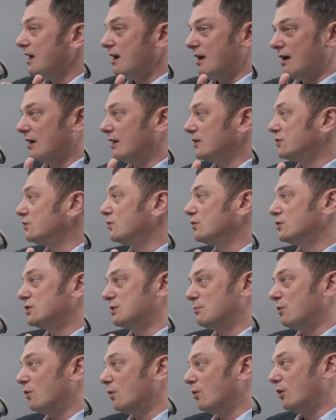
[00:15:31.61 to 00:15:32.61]
and I talk to
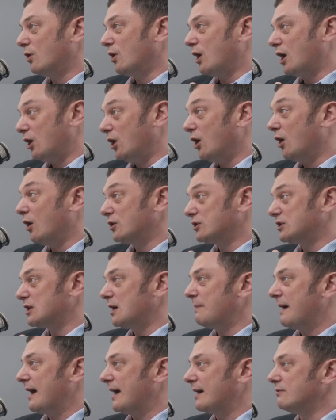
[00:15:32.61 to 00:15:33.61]
them a lot
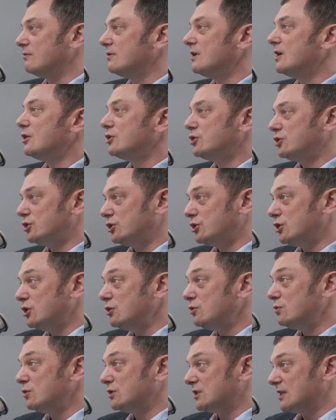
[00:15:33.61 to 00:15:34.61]
about
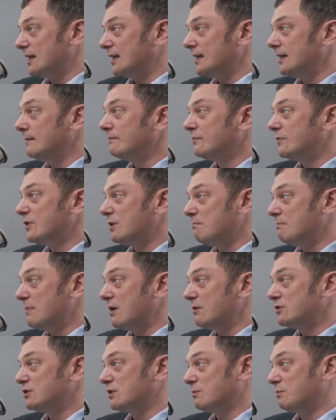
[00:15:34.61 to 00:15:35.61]
choosing the
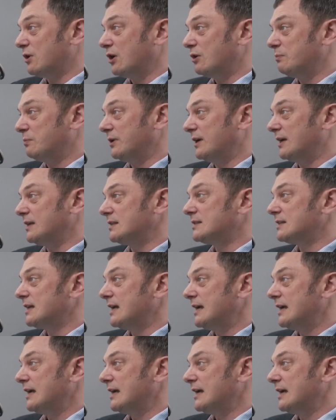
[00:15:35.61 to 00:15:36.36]
most appropriate